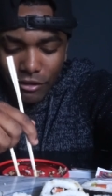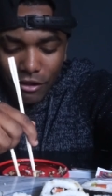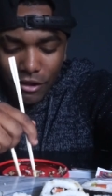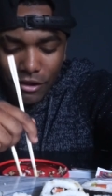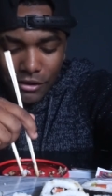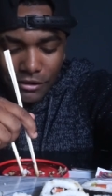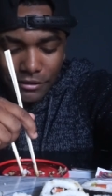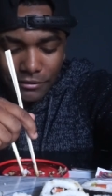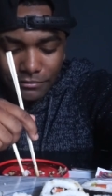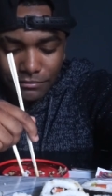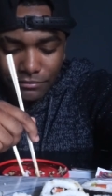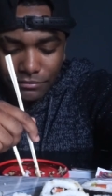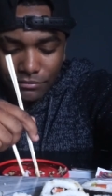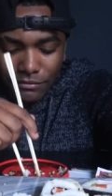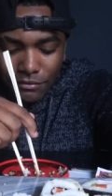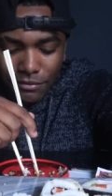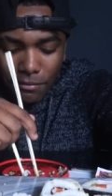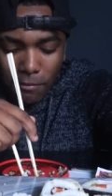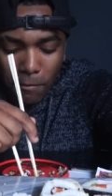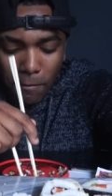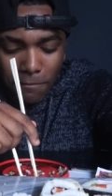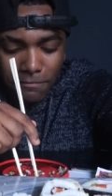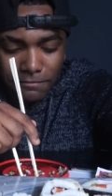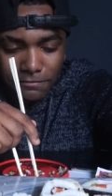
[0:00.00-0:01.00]
Um,
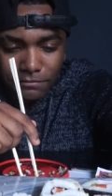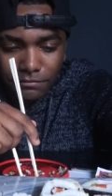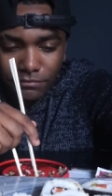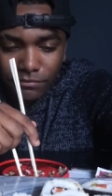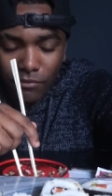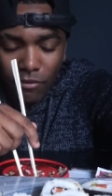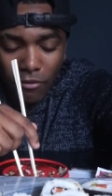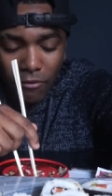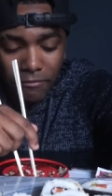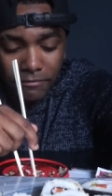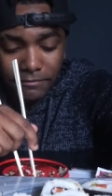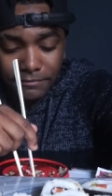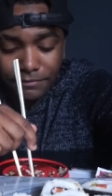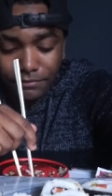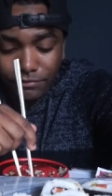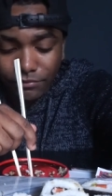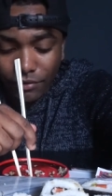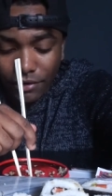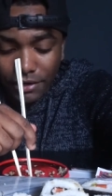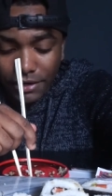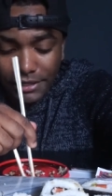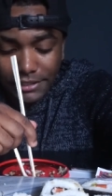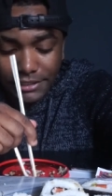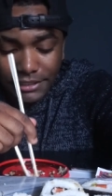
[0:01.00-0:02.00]

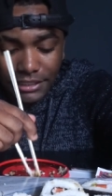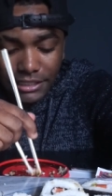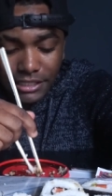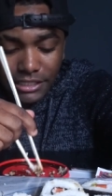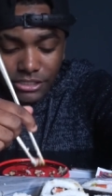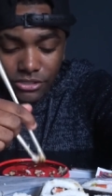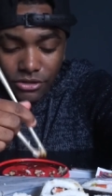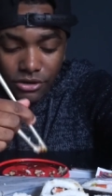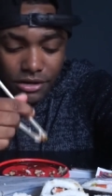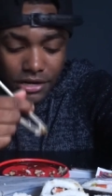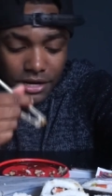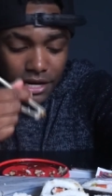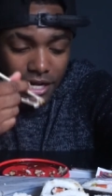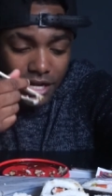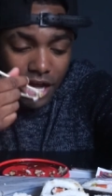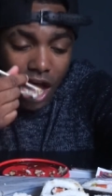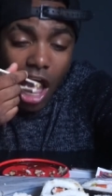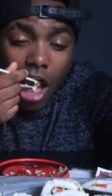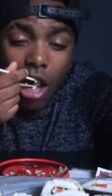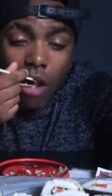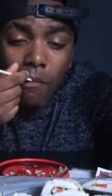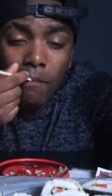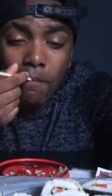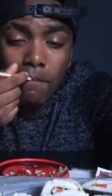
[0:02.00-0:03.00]
and yeah, that's all I
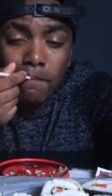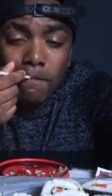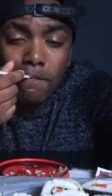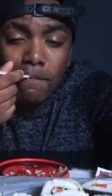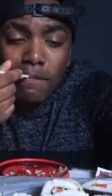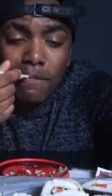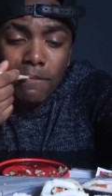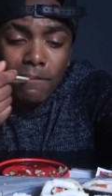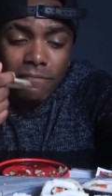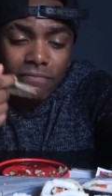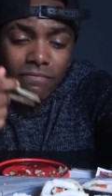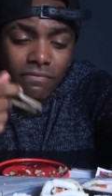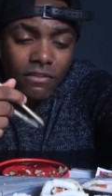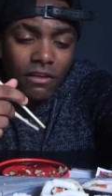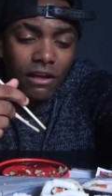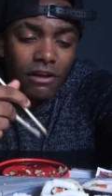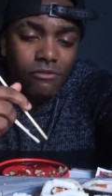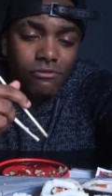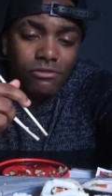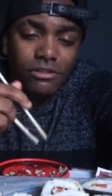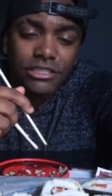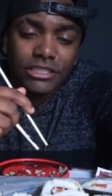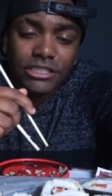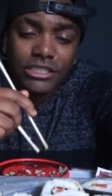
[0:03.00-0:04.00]
got.
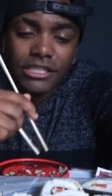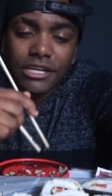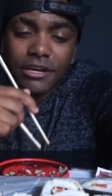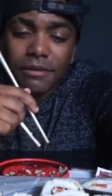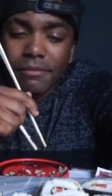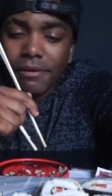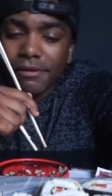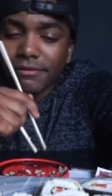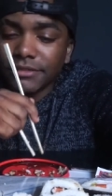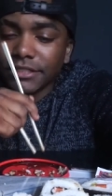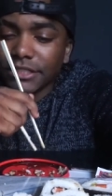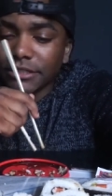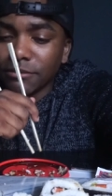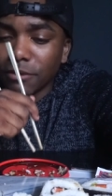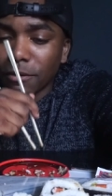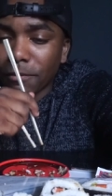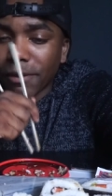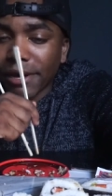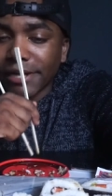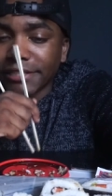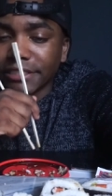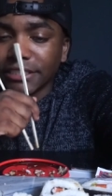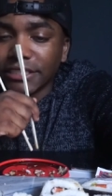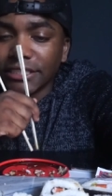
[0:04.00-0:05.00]
I really say, man, we need more
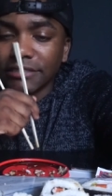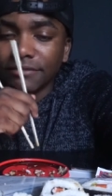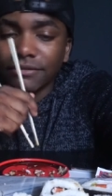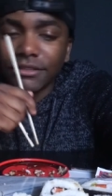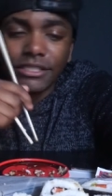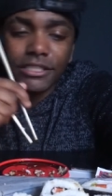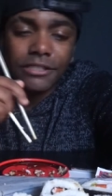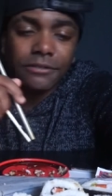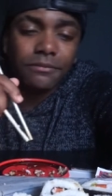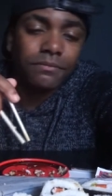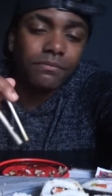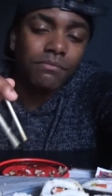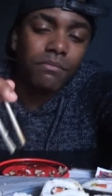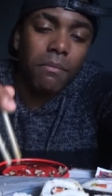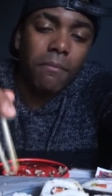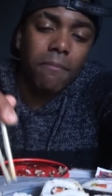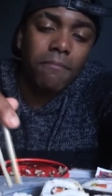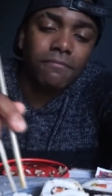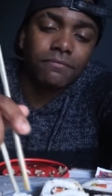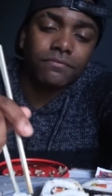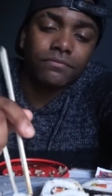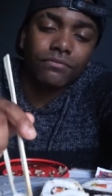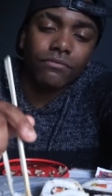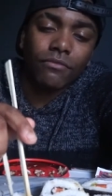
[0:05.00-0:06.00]
positivity
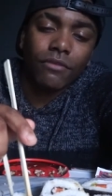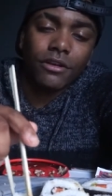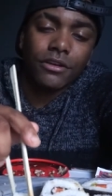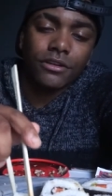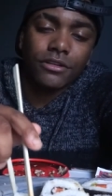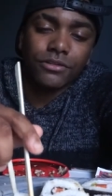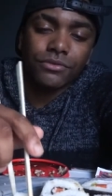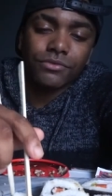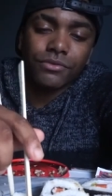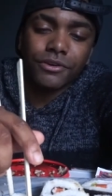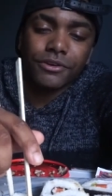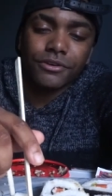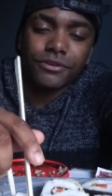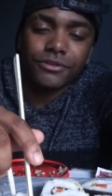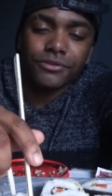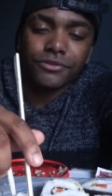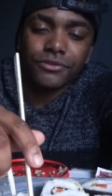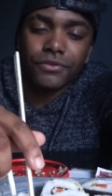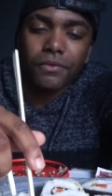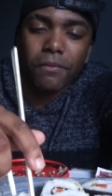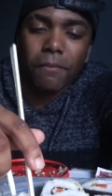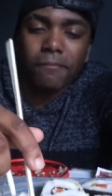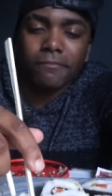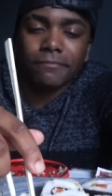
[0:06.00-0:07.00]
in this world,
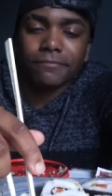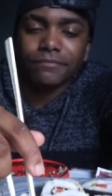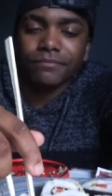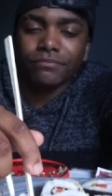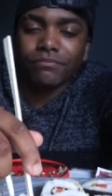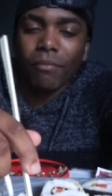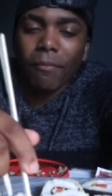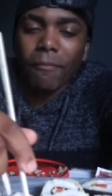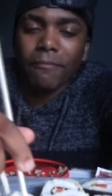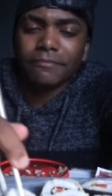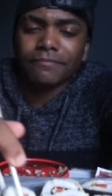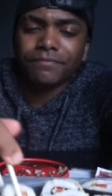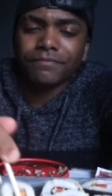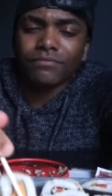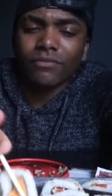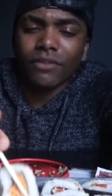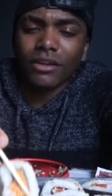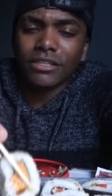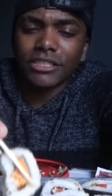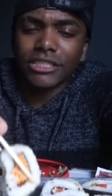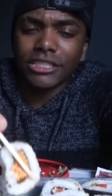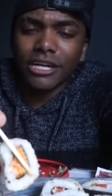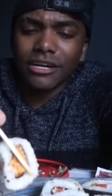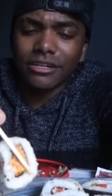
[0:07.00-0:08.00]
dude.
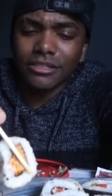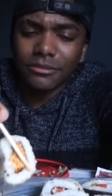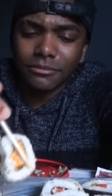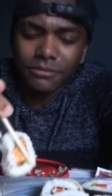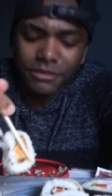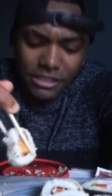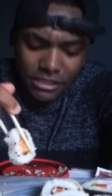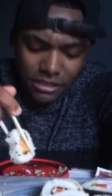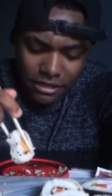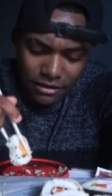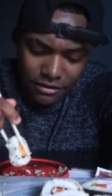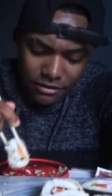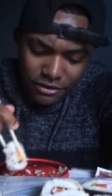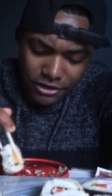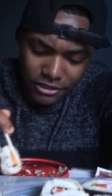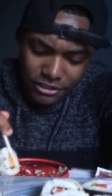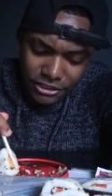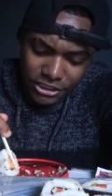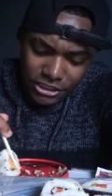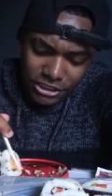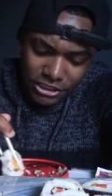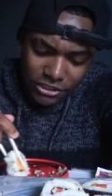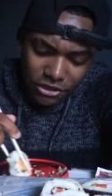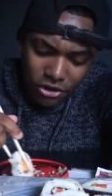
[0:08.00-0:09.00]
And shout out to B Love though.
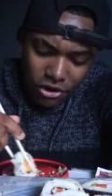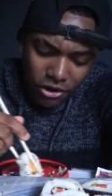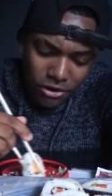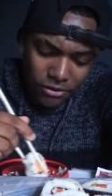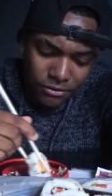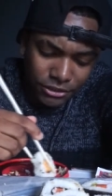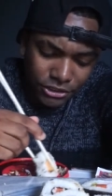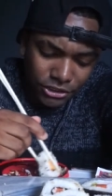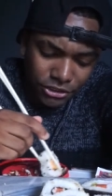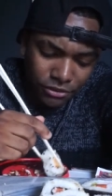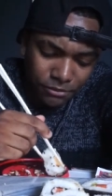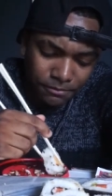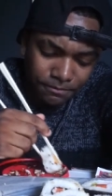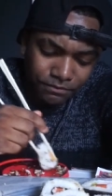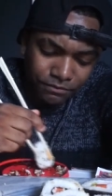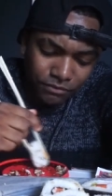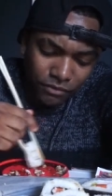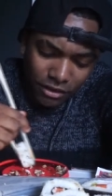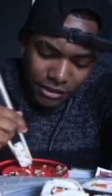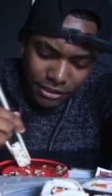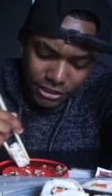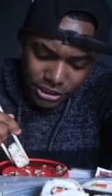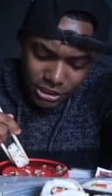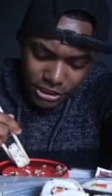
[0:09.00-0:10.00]
She always show
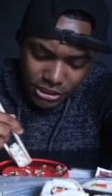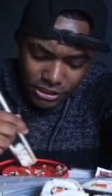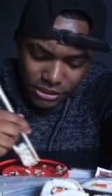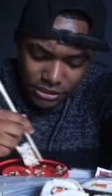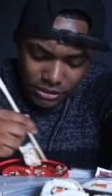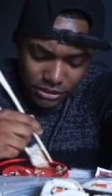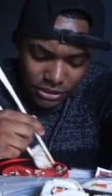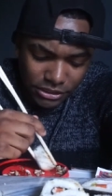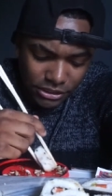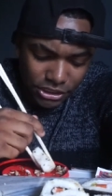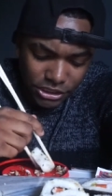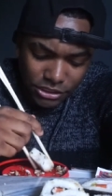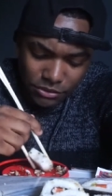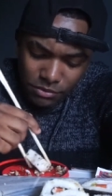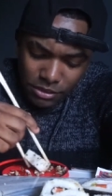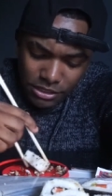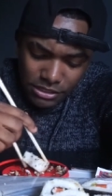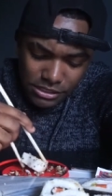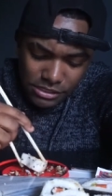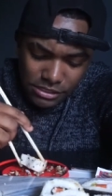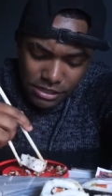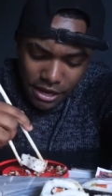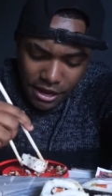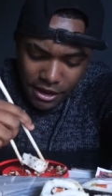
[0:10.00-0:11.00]
she she
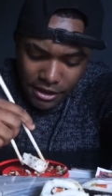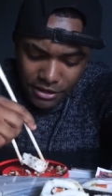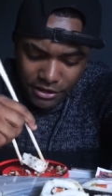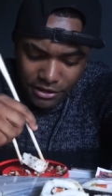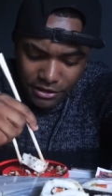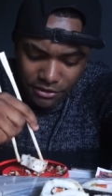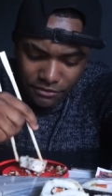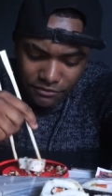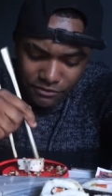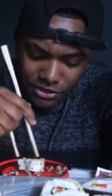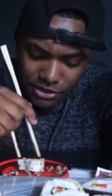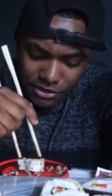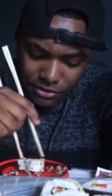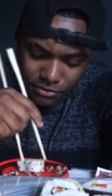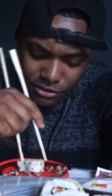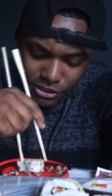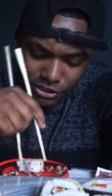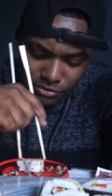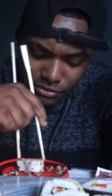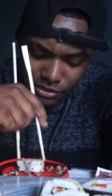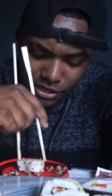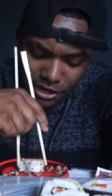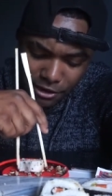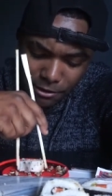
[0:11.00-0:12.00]
wasn't lying in her video when
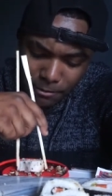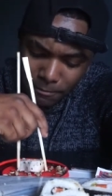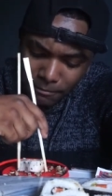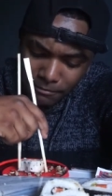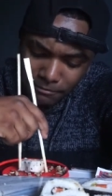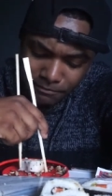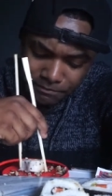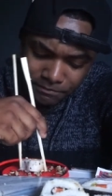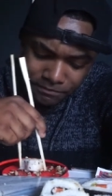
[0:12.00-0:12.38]
she was like,